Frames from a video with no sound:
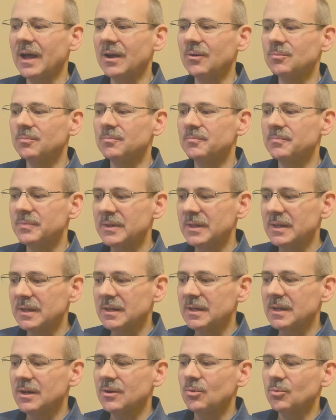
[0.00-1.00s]
I
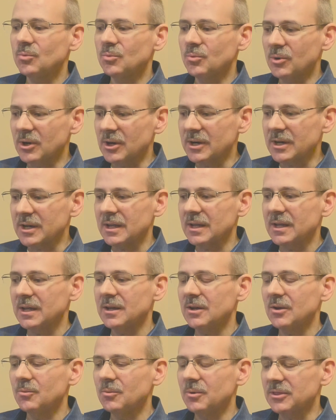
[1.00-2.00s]
work
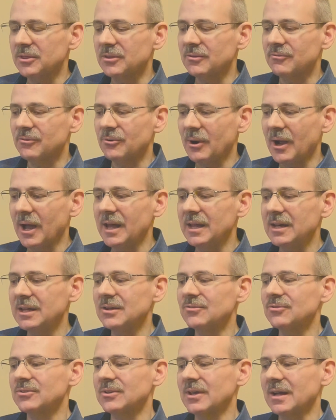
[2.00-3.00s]
with a variety
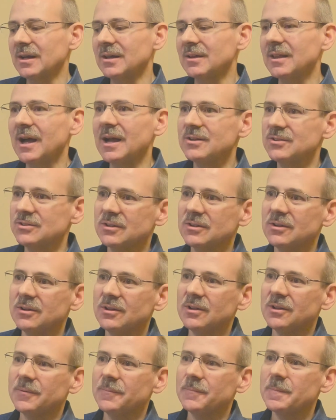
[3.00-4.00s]
of
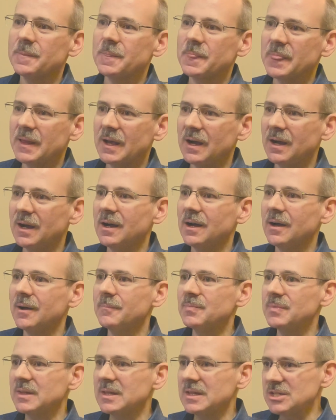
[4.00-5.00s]
psychological
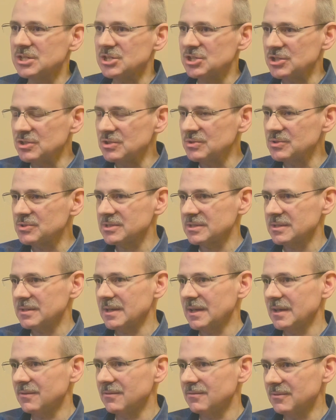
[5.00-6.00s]
issues,
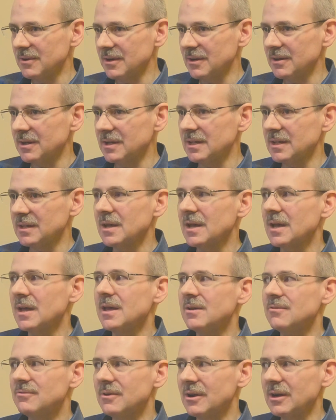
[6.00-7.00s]

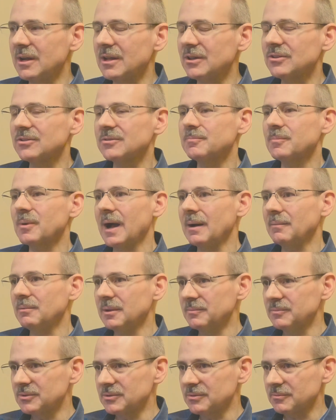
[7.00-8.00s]
various
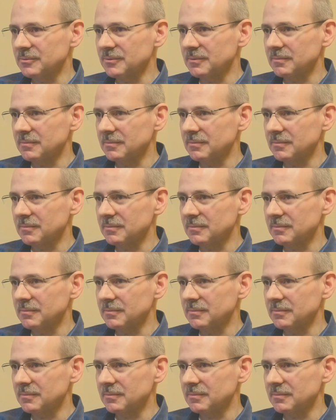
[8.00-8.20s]
problems